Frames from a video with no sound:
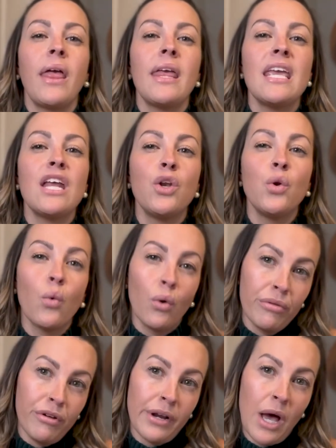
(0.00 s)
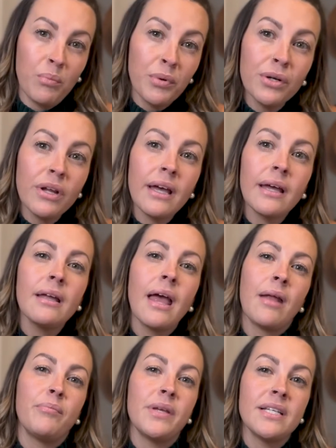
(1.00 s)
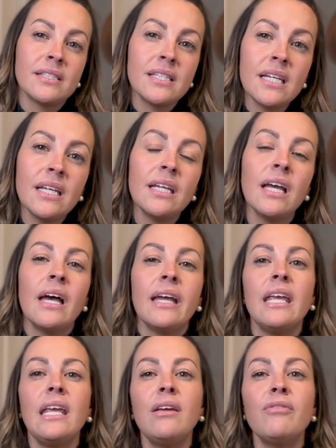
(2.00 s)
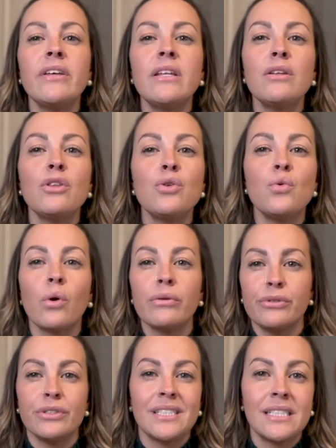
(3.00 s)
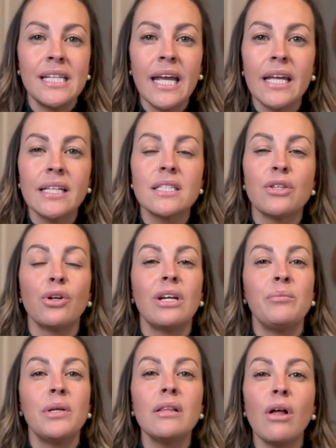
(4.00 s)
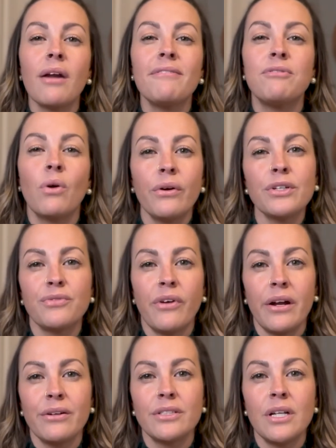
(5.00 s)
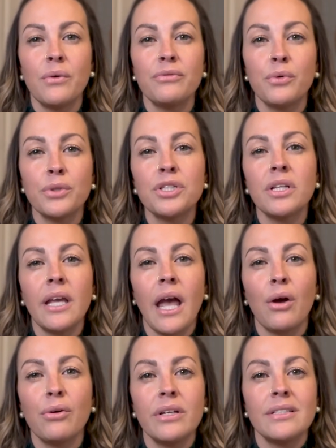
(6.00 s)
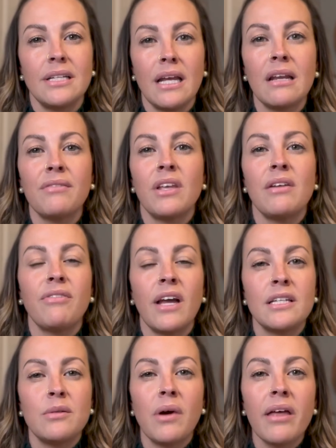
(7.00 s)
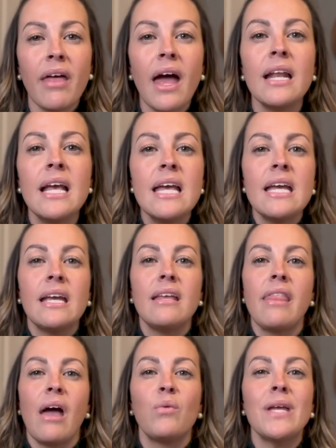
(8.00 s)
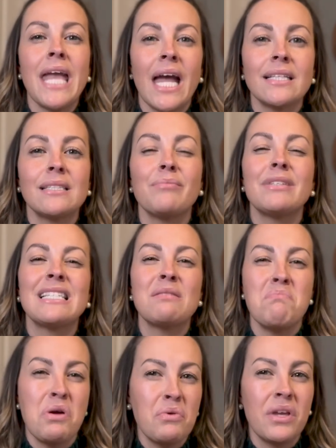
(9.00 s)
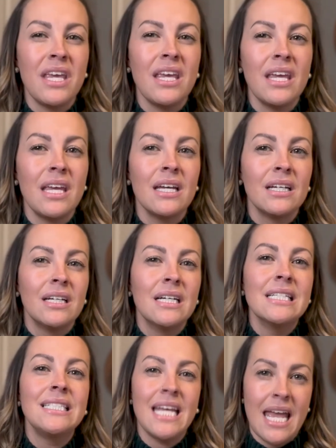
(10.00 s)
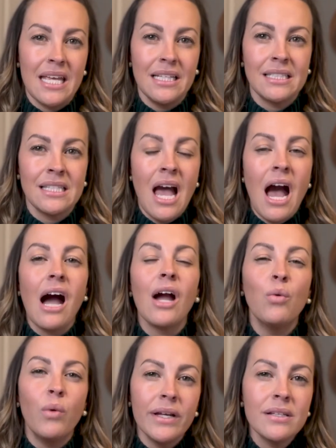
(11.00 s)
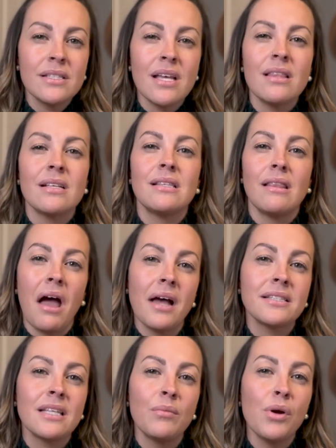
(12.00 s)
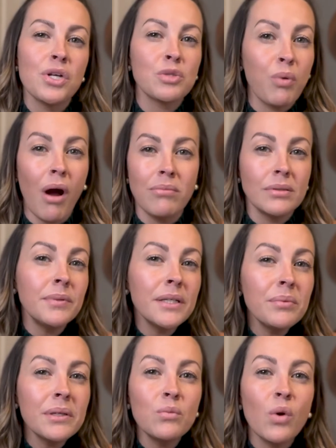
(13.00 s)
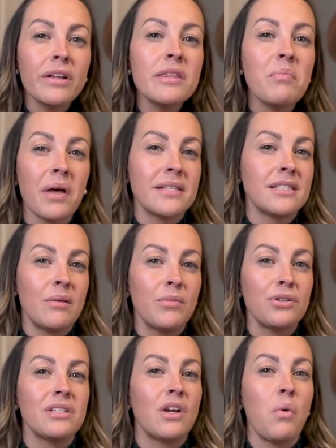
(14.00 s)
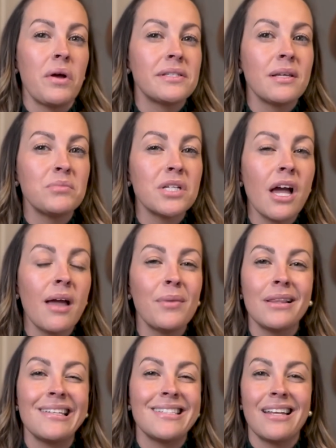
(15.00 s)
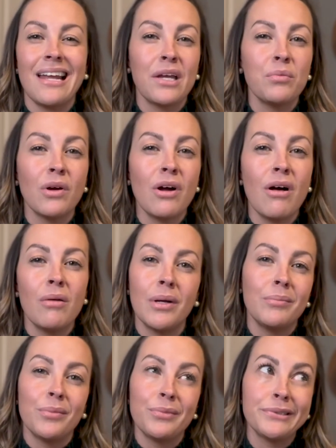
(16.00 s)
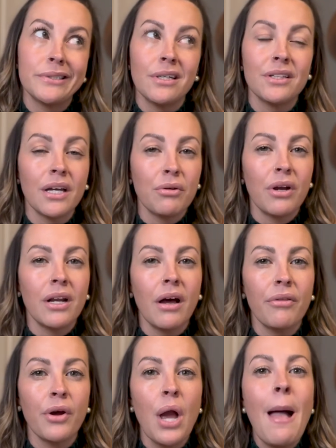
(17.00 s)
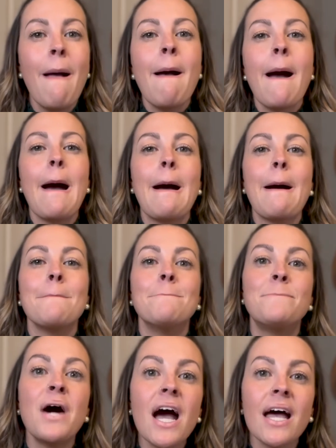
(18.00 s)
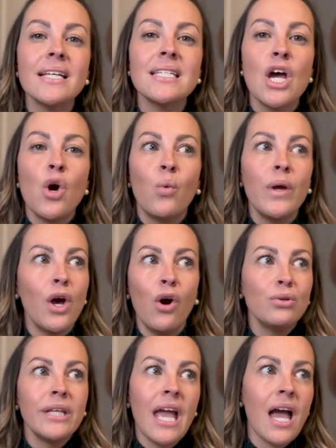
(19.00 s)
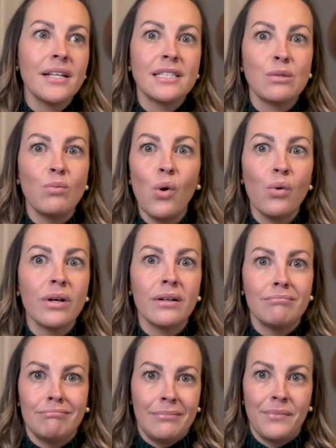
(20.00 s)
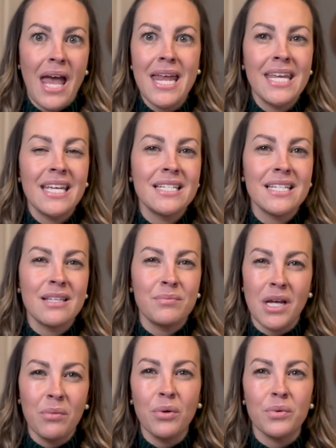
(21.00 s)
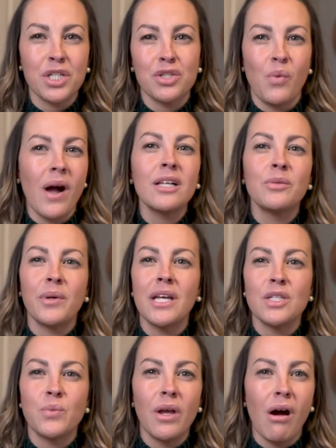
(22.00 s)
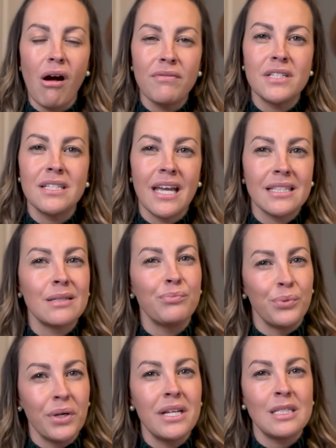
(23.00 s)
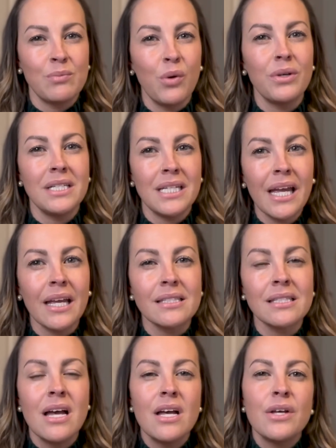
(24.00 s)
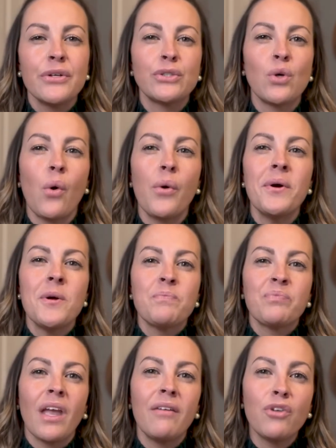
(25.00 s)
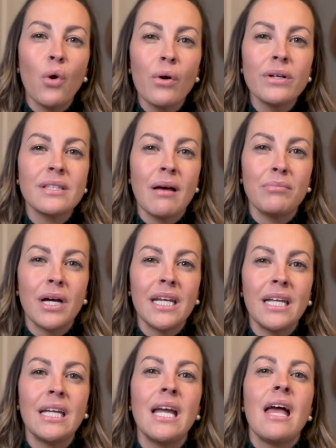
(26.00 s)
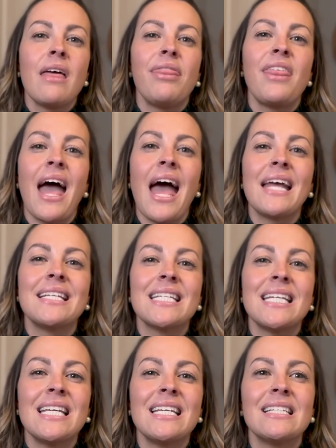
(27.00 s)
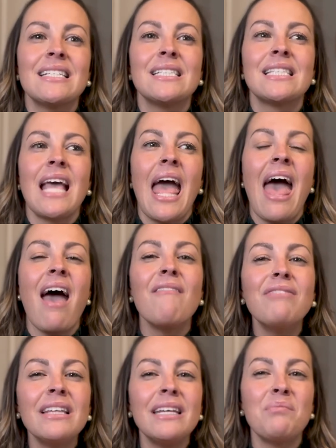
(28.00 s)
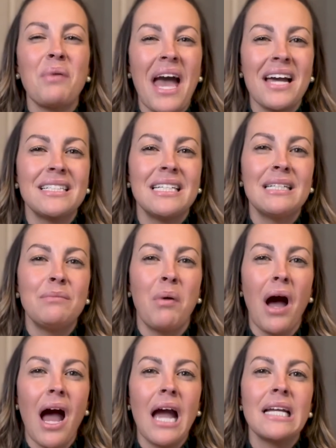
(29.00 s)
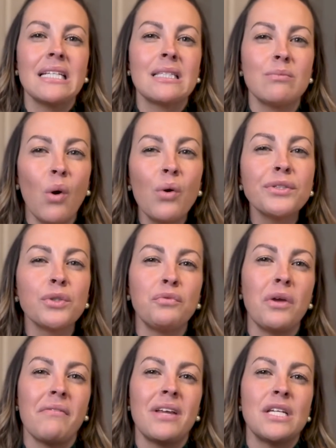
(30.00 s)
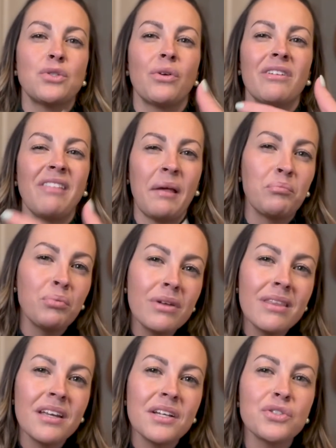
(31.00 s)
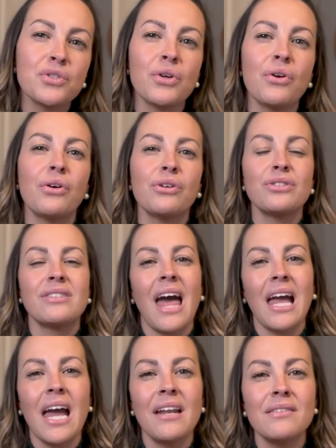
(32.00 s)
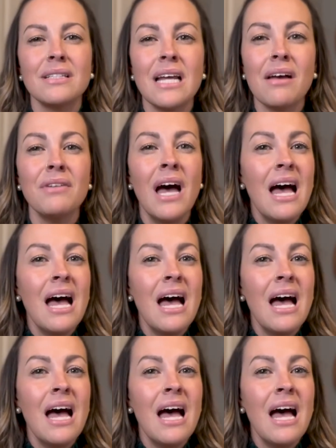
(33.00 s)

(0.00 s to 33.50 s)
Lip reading: in northern Alberta and BC, even the northern states, there can be a lot of forest fires. Now, unfortunately, Calgary is negatively affected by that in that we get some smoky days. I will say this last summer has probably been one of the best summers in quite some time, at least that I can recall. My memory's not that great either. But we only had smoke heading into September, which is wild because we often get some pretty smoky days. So if you're somebody that is heavily impacted by smoke, so if you have any sort of like breathing concerns, that kind of stuff,